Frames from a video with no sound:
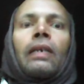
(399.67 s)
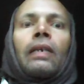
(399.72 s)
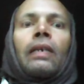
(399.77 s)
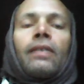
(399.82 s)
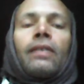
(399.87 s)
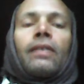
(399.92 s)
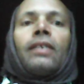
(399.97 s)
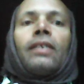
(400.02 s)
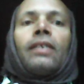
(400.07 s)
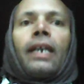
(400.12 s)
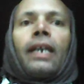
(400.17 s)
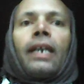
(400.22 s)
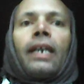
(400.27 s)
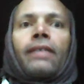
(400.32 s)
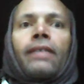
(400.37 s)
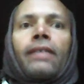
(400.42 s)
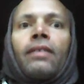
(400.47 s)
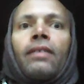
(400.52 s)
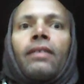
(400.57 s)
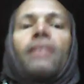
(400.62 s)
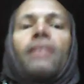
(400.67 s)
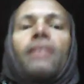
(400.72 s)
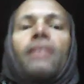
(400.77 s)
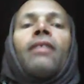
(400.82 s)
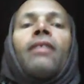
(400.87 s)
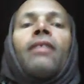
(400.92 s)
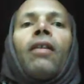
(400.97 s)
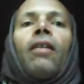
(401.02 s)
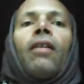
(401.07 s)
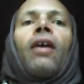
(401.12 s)
Syntax. This is
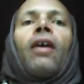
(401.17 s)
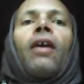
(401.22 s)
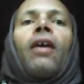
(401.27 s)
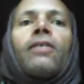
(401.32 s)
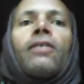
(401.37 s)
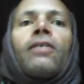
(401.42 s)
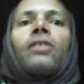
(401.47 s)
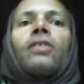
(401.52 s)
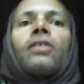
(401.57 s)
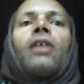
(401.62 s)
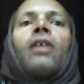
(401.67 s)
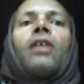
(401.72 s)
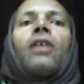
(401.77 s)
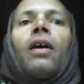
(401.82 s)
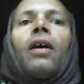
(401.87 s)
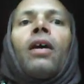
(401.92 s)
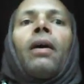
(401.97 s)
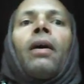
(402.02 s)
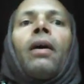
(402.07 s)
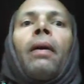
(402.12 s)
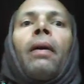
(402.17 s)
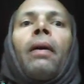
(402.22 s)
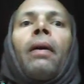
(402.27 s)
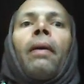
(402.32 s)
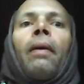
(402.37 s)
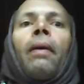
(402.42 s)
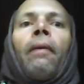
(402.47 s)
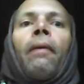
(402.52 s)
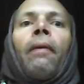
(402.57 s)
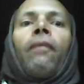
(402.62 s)
the last
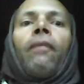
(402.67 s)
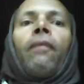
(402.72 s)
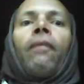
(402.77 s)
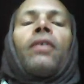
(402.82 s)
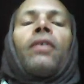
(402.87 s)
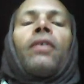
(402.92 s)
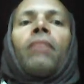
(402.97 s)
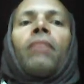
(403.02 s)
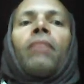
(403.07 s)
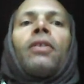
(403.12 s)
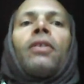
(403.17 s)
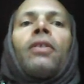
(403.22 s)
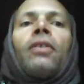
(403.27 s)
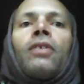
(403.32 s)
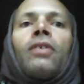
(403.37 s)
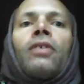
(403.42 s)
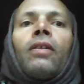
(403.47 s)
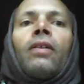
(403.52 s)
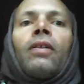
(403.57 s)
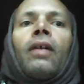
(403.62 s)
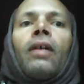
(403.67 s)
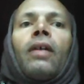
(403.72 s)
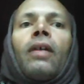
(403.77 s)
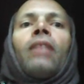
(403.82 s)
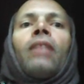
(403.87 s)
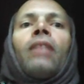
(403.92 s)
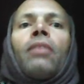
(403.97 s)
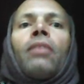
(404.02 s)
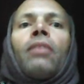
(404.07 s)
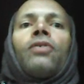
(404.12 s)
fundamental
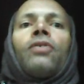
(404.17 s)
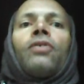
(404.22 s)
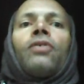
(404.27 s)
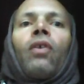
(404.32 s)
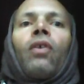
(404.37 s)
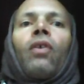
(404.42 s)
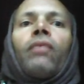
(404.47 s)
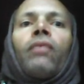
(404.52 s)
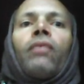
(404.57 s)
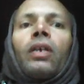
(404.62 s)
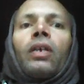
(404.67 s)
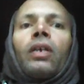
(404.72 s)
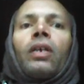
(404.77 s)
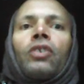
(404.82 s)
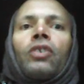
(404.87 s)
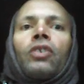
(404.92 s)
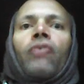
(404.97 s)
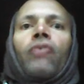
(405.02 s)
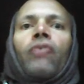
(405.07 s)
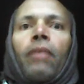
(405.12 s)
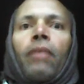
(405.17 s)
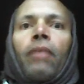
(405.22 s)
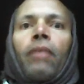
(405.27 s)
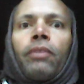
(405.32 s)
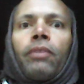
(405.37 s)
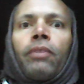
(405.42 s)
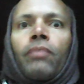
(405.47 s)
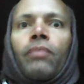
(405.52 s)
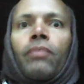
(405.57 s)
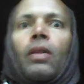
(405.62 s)
element of English
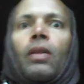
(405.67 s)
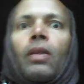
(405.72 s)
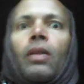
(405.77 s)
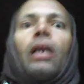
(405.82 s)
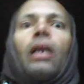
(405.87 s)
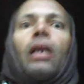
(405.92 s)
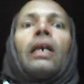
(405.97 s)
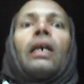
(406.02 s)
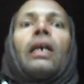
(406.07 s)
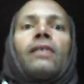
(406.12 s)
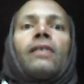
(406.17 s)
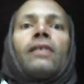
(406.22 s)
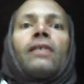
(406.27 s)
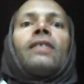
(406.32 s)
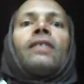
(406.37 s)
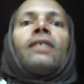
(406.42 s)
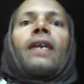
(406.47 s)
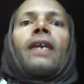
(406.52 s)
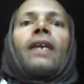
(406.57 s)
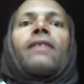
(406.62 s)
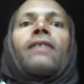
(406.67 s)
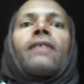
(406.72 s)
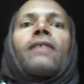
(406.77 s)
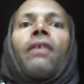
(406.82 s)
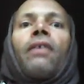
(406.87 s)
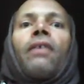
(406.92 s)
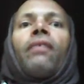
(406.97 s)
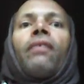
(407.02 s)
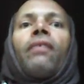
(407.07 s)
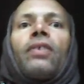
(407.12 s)
grammar. Syntax
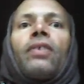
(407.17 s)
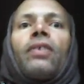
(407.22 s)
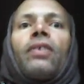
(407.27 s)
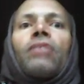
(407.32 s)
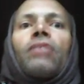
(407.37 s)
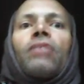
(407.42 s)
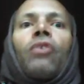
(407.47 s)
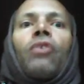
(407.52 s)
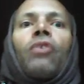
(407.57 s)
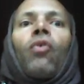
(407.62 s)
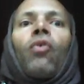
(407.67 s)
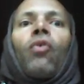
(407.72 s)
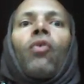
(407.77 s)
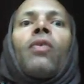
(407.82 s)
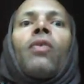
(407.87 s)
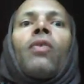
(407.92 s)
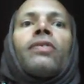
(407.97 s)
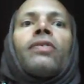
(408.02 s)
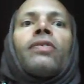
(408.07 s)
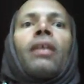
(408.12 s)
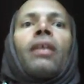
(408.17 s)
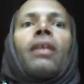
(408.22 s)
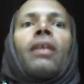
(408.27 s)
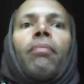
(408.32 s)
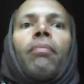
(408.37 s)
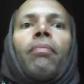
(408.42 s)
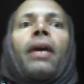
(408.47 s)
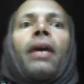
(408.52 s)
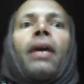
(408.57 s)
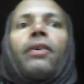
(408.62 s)
refers to the rules
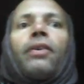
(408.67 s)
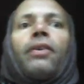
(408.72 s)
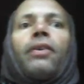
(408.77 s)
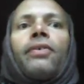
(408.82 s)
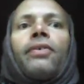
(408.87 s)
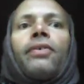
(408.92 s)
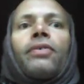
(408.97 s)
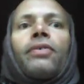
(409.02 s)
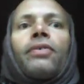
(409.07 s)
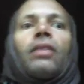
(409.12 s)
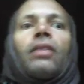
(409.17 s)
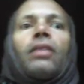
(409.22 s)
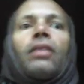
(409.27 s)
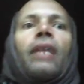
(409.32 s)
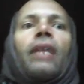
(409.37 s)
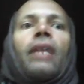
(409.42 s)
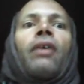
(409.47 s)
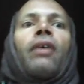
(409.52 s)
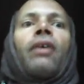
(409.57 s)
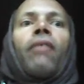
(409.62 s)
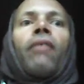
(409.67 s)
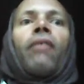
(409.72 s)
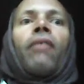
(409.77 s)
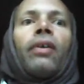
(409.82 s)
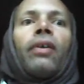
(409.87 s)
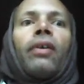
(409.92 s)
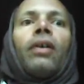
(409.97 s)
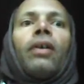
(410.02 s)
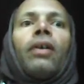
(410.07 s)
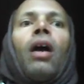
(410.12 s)
and patterns that
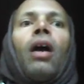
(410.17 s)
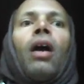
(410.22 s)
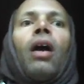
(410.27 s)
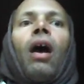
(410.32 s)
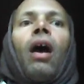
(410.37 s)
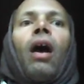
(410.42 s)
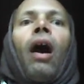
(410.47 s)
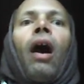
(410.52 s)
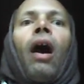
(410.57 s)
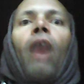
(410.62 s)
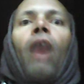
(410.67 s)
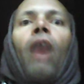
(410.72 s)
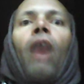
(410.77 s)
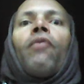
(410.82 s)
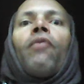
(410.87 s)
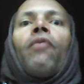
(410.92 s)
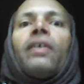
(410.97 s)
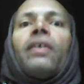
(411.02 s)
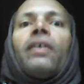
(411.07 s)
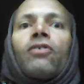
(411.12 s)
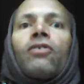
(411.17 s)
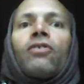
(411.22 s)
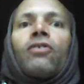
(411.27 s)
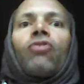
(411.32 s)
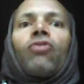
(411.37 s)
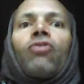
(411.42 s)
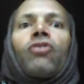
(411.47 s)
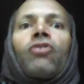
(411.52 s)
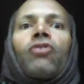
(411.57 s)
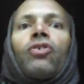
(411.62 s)
govern how we
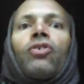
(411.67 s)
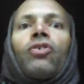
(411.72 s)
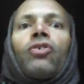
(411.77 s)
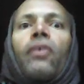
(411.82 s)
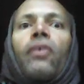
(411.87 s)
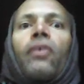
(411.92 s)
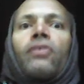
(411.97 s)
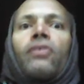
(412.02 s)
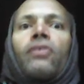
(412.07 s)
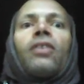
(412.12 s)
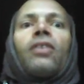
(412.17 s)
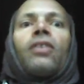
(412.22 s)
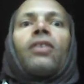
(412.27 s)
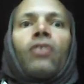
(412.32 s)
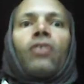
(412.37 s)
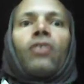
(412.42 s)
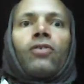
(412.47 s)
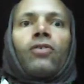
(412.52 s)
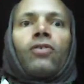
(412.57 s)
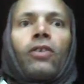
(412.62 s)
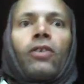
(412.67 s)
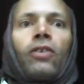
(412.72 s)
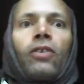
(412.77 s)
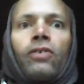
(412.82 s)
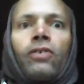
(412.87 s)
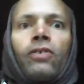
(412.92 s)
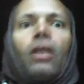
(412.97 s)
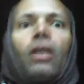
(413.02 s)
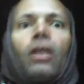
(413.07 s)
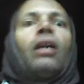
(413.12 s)
structure
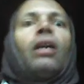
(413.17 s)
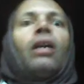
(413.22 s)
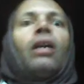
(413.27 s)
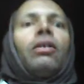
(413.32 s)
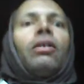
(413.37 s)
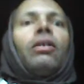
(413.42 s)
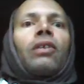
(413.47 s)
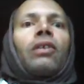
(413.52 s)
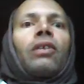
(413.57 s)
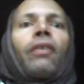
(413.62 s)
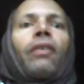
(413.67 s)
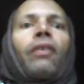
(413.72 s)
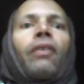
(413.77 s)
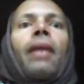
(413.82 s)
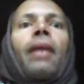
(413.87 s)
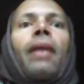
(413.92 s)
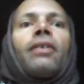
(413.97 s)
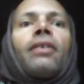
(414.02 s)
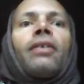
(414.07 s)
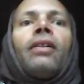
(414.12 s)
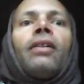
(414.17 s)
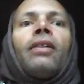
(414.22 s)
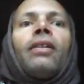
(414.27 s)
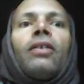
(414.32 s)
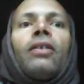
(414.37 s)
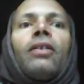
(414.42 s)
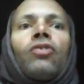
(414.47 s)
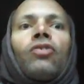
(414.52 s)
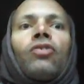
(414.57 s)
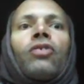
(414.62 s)
sentences. The grammatical
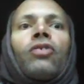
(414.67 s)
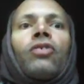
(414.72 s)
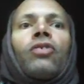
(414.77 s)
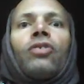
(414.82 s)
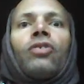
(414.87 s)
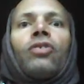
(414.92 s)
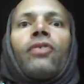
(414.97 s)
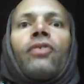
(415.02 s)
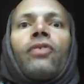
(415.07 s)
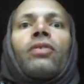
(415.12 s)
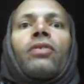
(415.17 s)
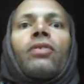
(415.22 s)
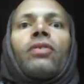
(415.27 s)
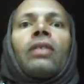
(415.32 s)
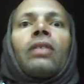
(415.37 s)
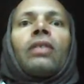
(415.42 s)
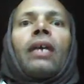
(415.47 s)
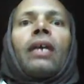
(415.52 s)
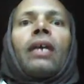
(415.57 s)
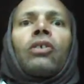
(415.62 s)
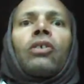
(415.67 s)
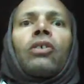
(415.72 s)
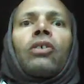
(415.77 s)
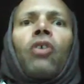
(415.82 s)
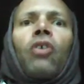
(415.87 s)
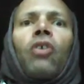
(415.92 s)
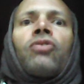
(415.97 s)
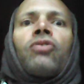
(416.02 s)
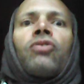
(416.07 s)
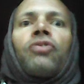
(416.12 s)
structures that
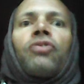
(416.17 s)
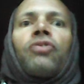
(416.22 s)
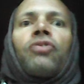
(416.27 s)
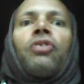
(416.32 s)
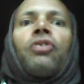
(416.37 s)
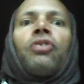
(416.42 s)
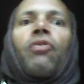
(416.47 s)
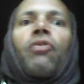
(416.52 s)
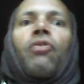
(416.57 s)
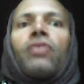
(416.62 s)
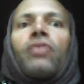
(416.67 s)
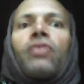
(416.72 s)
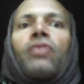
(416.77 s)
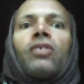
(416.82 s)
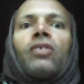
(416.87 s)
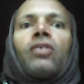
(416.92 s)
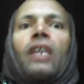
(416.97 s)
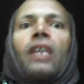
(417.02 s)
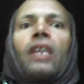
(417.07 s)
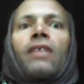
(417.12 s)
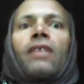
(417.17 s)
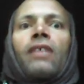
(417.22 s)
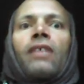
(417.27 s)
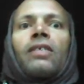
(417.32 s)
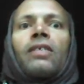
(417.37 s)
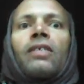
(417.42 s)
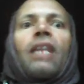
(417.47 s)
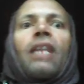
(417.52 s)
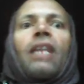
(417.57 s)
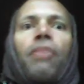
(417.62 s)
constitute
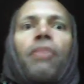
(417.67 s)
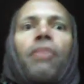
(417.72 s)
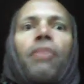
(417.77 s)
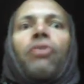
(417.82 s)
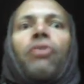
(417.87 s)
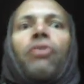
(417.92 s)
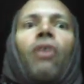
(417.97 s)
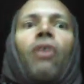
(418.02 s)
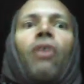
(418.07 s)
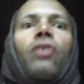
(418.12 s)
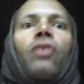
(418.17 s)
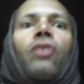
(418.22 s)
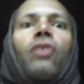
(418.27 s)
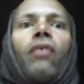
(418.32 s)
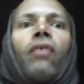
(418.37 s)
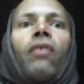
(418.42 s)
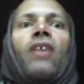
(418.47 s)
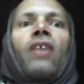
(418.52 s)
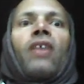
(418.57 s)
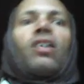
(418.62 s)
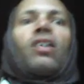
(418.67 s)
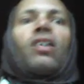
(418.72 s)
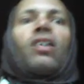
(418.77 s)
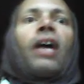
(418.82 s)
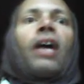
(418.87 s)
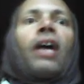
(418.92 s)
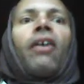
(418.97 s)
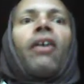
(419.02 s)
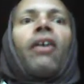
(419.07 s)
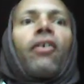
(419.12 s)
syntax can be thought of as a
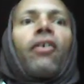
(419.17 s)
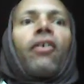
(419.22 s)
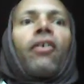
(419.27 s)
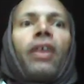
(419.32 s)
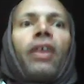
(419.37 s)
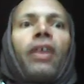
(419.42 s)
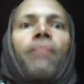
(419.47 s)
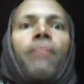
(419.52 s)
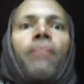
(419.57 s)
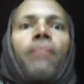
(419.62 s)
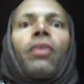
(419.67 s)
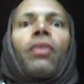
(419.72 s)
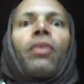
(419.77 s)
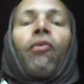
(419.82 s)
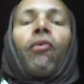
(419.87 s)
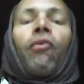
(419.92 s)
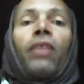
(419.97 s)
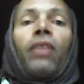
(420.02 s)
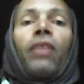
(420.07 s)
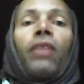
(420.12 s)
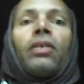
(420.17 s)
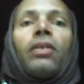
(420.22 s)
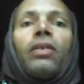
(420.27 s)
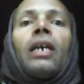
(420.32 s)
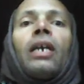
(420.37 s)
hierarchy, with